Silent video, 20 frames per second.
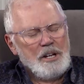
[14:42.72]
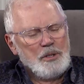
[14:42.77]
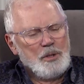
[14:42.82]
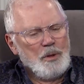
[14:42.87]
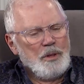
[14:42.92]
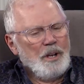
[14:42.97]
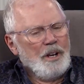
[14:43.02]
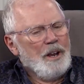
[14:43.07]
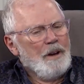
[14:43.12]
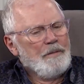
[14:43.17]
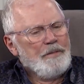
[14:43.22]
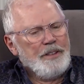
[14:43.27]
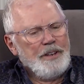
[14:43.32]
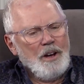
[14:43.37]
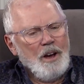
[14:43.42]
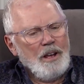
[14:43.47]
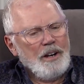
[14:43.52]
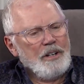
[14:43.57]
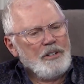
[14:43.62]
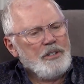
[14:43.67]
So the love
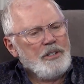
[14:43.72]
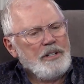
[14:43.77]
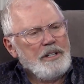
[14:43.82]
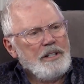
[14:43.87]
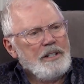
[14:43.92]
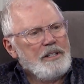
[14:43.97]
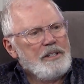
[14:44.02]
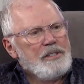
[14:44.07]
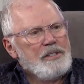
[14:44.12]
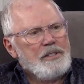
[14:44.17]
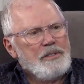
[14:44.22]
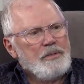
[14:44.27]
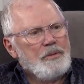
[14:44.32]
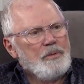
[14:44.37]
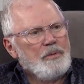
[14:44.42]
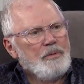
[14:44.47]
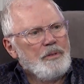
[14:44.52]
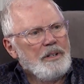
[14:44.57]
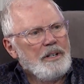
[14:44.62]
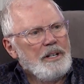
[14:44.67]
theology is
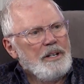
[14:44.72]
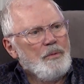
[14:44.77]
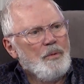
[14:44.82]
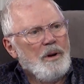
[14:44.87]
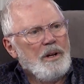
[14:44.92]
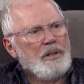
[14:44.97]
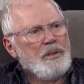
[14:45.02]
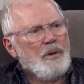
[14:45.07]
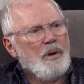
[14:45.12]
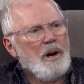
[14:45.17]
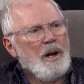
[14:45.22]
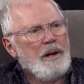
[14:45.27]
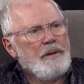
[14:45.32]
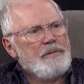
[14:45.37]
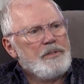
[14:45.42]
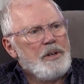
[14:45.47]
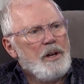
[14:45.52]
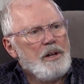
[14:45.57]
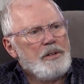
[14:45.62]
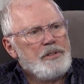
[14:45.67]
really what
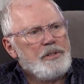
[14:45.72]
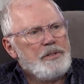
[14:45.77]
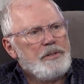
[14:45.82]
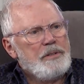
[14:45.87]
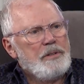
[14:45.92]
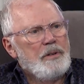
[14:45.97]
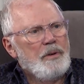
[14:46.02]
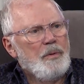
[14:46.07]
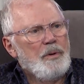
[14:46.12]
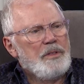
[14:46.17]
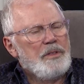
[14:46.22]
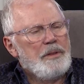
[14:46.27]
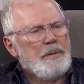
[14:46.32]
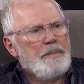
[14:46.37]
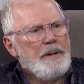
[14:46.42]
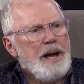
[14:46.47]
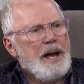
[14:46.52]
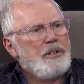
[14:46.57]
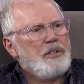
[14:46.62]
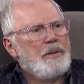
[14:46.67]
drives us with the
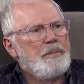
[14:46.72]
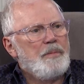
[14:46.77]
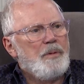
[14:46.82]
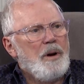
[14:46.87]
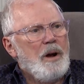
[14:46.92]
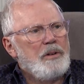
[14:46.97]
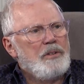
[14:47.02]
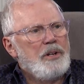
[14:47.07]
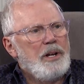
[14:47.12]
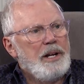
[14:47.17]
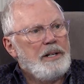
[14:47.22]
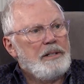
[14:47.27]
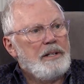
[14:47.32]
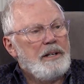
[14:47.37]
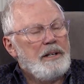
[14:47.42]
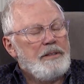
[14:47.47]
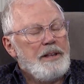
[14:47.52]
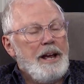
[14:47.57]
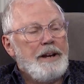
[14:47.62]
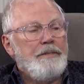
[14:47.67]
Passion Project.
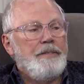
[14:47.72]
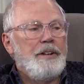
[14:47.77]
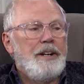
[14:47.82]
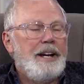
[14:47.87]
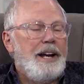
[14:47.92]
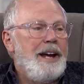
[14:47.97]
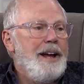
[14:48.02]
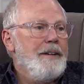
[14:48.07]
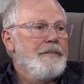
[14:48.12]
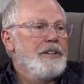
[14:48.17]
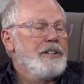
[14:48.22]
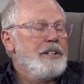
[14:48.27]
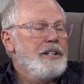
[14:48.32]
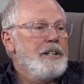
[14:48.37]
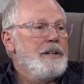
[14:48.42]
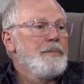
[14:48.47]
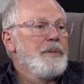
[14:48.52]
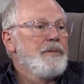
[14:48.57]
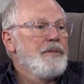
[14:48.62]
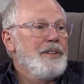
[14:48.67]
Thankfully, I have a
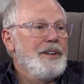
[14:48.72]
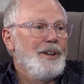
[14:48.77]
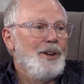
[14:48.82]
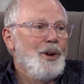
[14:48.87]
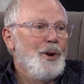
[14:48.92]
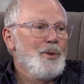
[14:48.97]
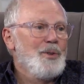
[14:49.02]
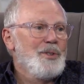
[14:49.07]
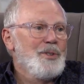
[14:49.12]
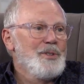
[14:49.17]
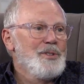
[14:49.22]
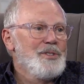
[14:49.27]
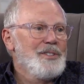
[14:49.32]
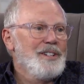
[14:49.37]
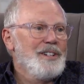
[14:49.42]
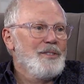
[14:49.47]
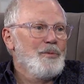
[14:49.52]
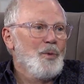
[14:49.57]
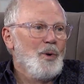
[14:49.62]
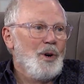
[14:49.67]
team of theologians
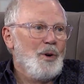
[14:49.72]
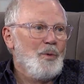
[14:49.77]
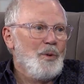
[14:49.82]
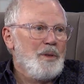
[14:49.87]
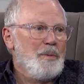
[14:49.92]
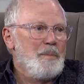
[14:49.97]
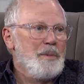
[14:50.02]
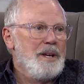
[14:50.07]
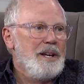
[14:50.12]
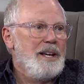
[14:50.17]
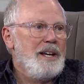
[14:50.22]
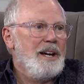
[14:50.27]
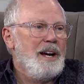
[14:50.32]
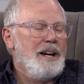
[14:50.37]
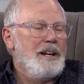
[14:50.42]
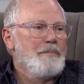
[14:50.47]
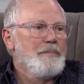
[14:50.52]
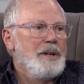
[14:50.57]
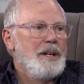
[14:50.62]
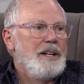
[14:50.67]
that work with me.
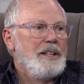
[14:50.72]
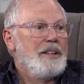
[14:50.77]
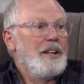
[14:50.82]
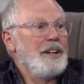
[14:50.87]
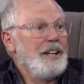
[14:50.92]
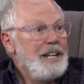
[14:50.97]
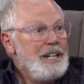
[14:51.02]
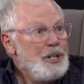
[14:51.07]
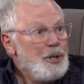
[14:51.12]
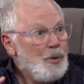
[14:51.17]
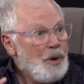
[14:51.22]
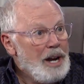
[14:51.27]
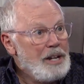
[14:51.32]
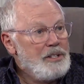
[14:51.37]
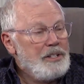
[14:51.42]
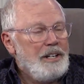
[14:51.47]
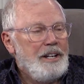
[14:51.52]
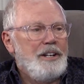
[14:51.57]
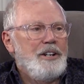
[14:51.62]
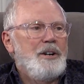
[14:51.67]
I'm the lead
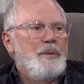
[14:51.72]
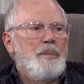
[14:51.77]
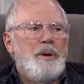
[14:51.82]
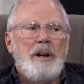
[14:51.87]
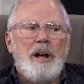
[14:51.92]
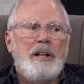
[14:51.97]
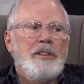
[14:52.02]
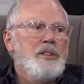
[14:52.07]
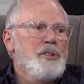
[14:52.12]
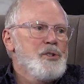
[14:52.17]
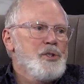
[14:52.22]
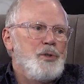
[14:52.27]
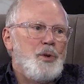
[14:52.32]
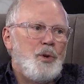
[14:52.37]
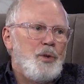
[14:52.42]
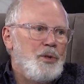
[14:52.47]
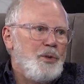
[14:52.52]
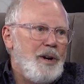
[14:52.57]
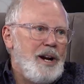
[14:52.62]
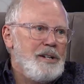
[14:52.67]
translator, but not the
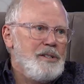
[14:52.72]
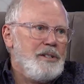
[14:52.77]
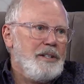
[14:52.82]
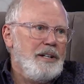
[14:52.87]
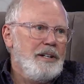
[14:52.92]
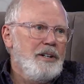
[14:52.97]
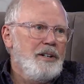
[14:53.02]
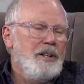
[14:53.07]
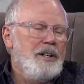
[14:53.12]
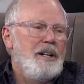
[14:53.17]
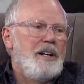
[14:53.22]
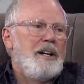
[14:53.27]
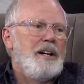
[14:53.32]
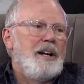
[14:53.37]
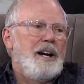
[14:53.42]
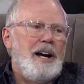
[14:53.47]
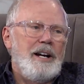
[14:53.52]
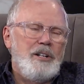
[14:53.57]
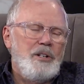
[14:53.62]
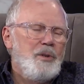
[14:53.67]
sole translator. Yeah.
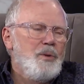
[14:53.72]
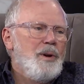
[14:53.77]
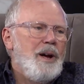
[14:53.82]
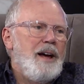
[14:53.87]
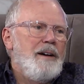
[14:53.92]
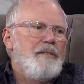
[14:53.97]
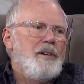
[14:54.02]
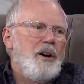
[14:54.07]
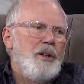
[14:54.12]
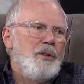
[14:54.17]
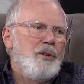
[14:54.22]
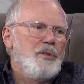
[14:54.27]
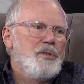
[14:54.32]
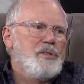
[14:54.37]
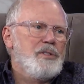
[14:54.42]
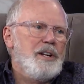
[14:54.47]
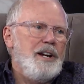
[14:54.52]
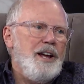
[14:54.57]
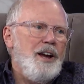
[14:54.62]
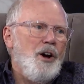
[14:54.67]
I do have
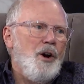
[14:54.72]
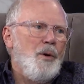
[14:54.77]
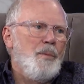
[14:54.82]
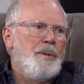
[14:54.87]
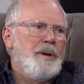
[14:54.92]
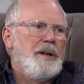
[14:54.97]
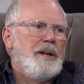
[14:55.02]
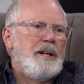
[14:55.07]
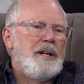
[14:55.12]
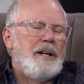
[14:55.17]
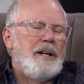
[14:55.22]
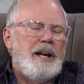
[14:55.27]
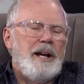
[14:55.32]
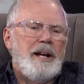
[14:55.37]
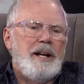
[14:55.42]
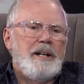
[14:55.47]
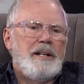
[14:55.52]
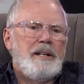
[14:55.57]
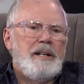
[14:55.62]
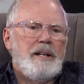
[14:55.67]
others that help
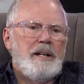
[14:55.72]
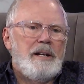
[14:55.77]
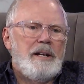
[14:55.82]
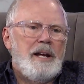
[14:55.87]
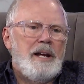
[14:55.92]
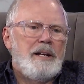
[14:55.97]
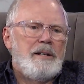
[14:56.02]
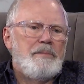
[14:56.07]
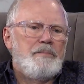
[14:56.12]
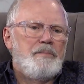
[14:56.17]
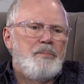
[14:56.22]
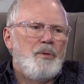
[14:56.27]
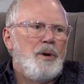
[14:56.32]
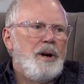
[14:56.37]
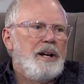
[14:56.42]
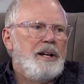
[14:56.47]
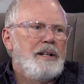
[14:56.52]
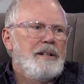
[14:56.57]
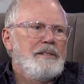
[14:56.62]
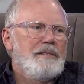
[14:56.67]
and, and
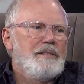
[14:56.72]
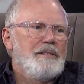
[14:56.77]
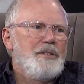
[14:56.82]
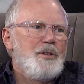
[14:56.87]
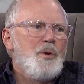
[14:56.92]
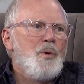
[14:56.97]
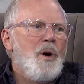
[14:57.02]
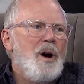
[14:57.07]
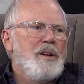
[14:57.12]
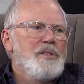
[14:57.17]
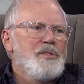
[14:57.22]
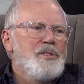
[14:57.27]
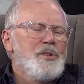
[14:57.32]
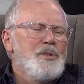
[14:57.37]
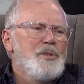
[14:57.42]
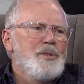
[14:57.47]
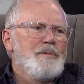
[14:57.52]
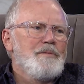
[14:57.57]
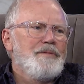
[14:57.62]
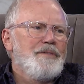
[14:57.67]
bring
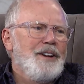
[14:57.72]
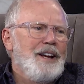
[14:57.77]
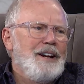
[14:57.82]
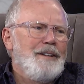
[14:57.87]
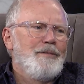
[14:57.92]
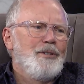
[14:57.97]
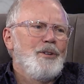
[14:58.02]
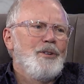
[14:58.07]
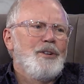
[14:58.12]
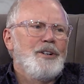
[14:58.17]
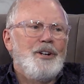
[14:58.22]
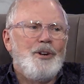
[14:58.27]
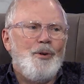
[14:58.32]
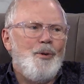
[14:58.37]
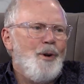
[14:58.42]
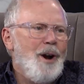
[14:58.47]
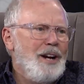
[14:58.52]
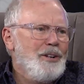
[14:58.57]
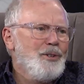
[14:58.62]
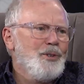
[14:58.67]
nuances and flavor and
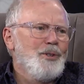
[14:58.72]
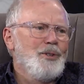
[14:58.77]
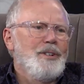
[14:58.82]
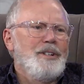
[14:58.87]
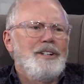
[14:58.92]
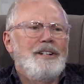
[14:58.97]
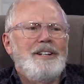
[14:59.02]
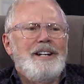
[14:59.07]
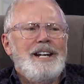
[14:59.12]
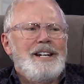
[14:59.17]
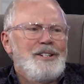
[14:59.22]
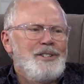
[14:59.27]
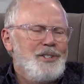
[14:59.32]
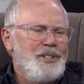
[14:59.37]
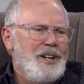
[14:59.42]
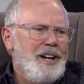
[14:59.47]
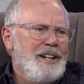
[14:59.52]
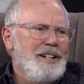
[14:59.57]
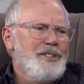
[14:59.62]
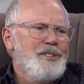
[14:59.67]
correction and
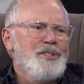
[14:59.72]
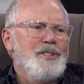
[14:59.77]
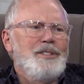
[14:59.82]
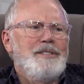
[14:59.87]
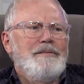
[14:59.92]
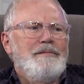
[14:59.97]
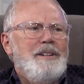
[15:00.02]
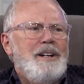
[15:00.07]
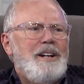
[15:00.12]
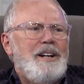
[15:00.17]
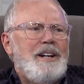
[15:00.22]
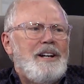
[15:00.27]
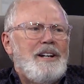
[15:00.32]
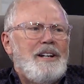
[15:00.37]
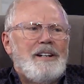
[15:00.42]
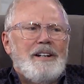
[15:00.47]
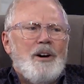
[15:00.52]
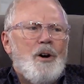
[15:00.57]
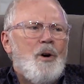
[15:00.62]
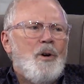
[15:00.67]
insights and
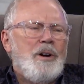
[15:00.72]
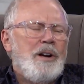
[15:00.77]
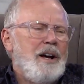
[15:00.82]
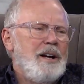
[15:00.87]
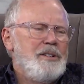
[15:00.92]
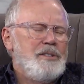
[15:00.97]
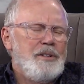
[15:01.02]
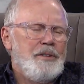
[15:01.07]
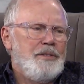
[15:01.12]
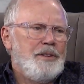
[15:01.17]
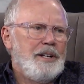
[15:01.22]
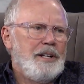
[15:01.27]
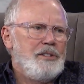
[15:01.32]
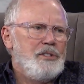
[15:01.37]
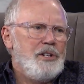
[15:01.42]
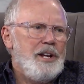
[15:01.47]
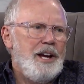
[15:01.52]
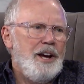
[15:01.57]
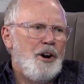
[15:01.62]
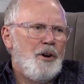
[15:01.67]
all kinds of
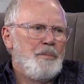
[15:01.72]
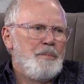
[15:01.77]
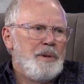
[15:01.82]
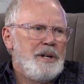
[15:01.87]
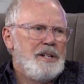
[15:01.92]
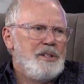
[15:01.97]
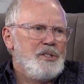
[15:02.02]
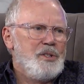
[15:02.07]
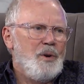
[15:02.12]
things to help me.